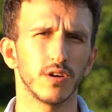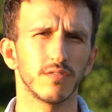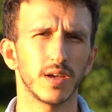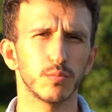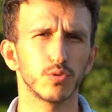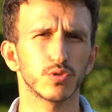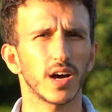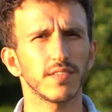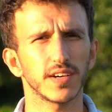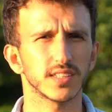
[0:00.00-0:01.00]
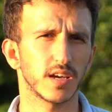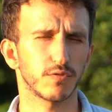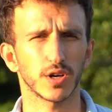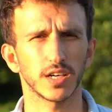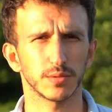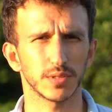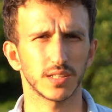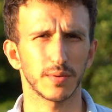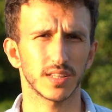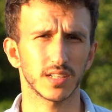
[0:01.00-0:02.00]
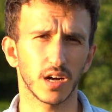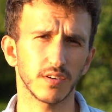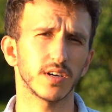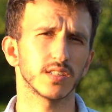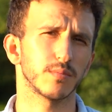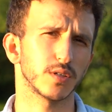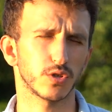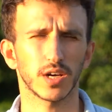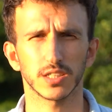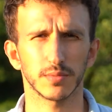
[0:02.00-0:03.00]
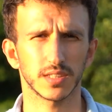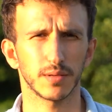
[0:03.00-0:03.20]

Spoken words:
And this means that the water engine spends more effort and more fuel.